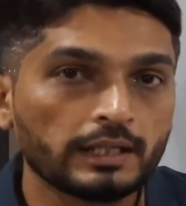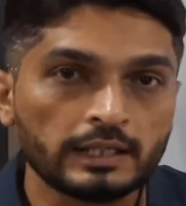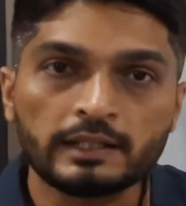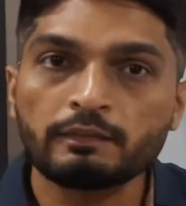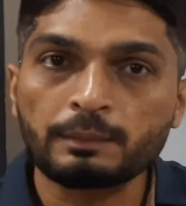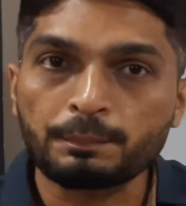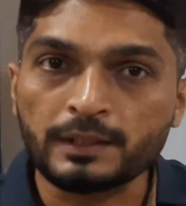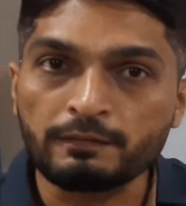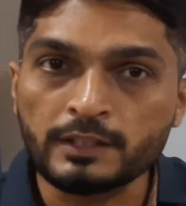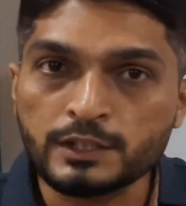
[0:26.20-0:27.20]
In our
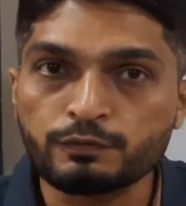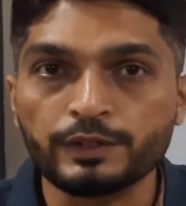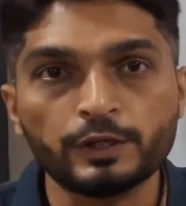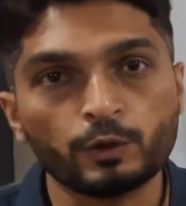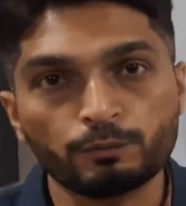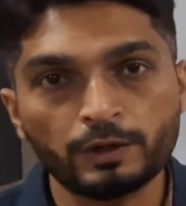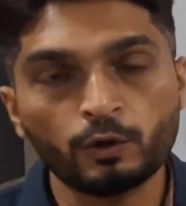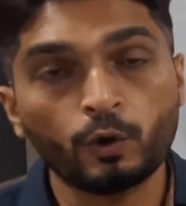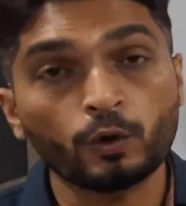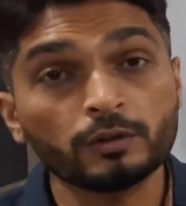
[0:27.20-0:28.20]
previous video, we
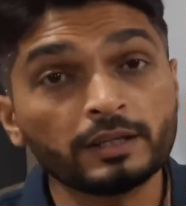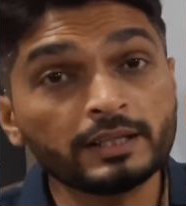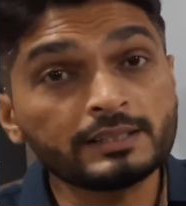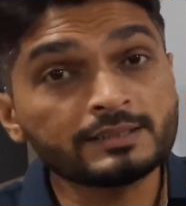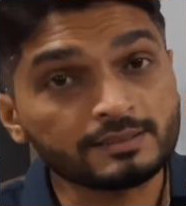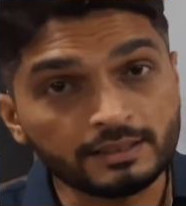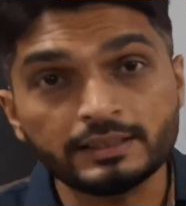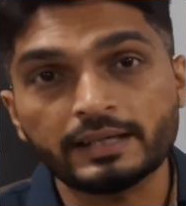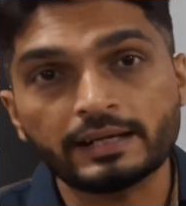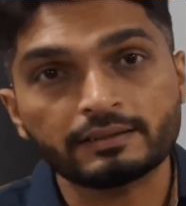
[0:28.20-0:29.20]
have already
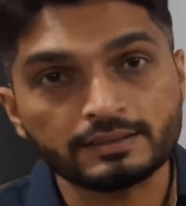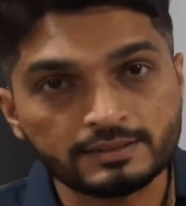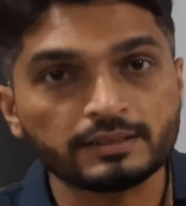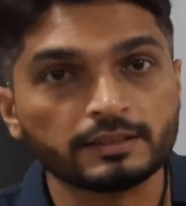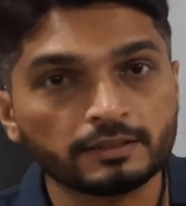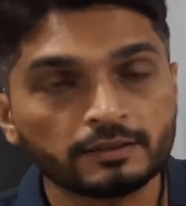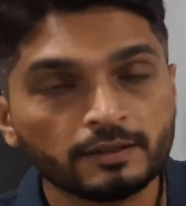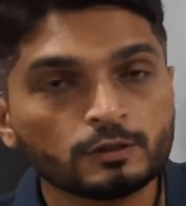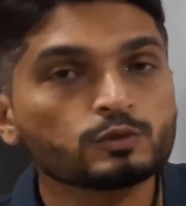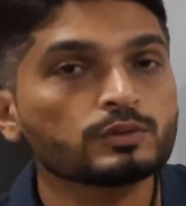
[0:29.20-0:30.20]
seen that result.
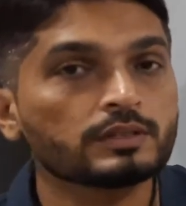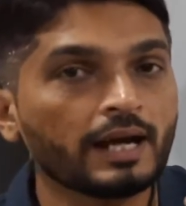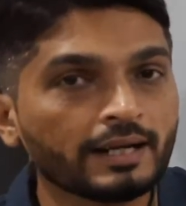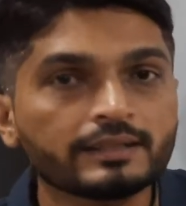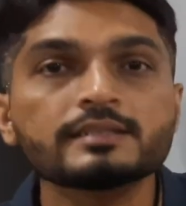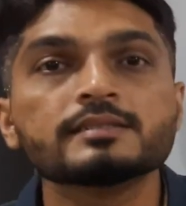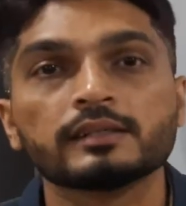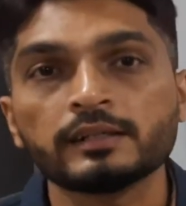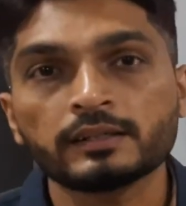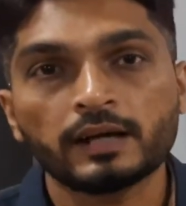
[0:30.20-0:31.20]
So that
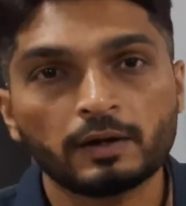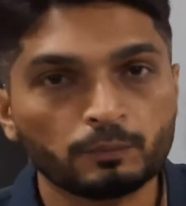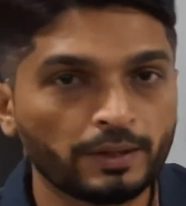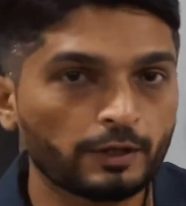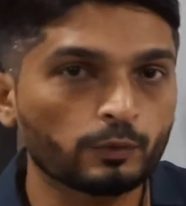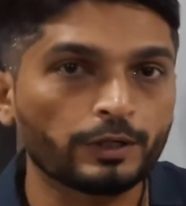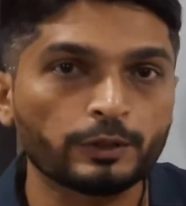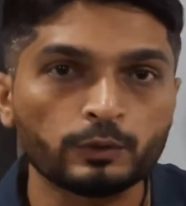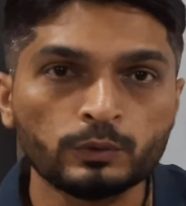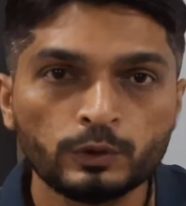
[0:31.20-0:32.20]
result we are
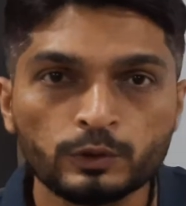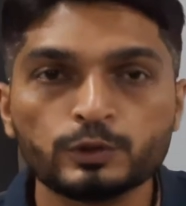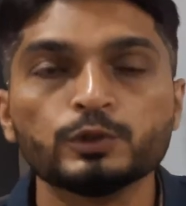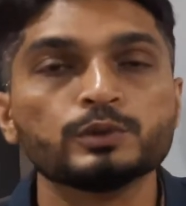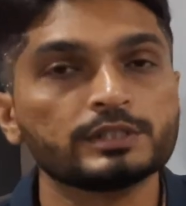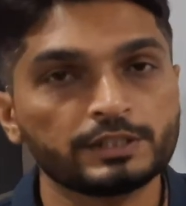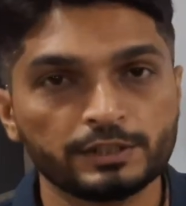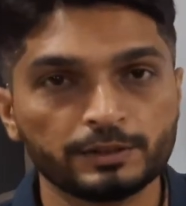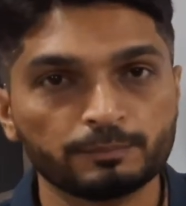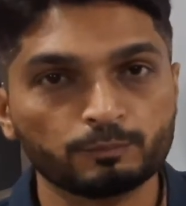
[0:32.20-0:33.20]
going to use it
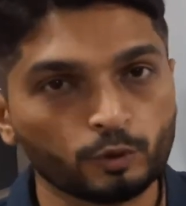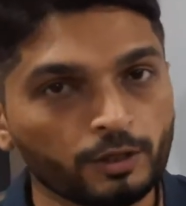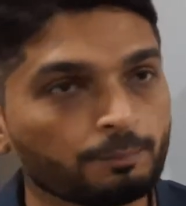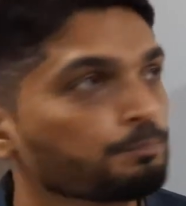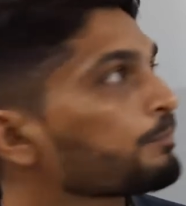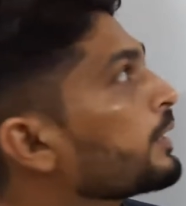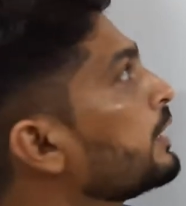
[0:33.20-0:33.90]
here. Okay.